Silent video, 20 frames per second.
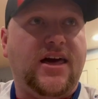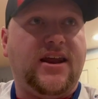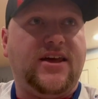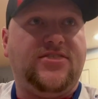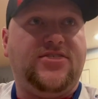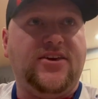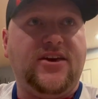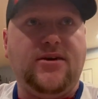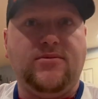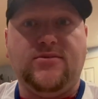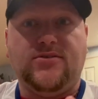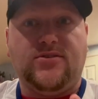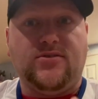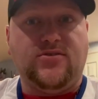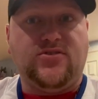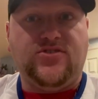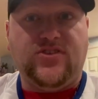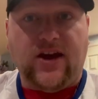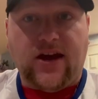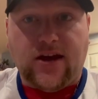I think it was their
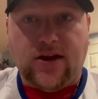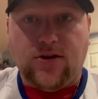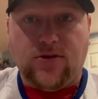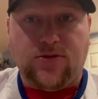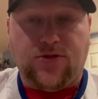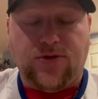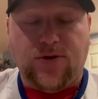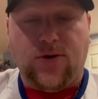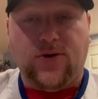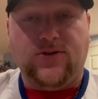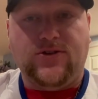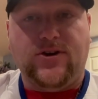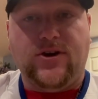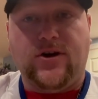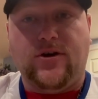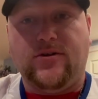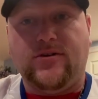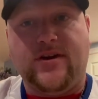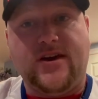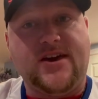second or third
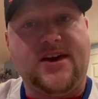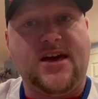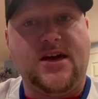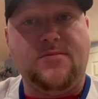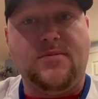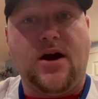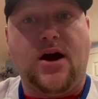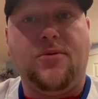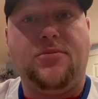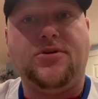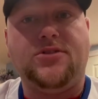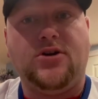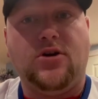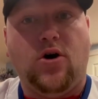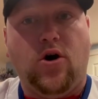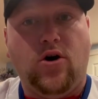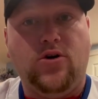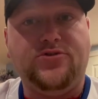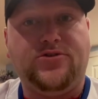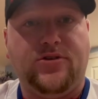year, they came out with an
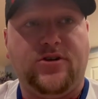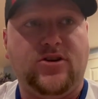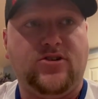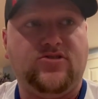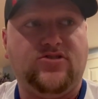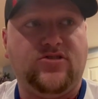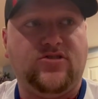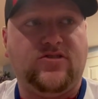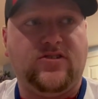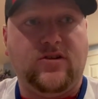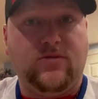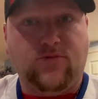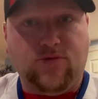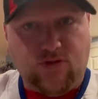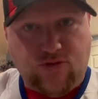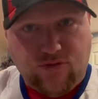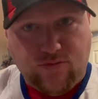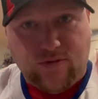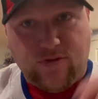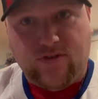alternate jersey,
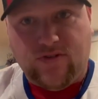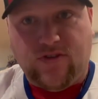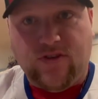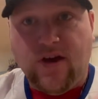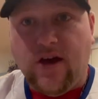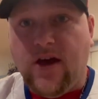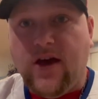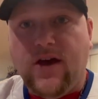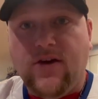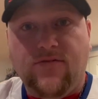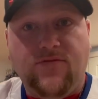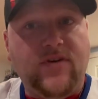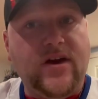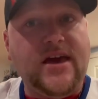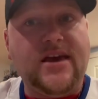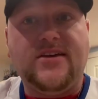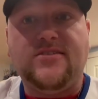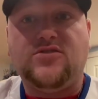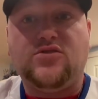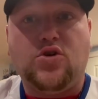which was
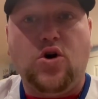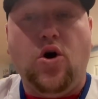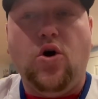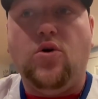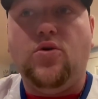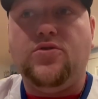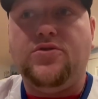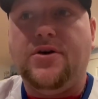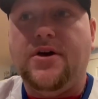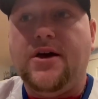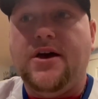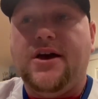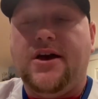Vegas Gold.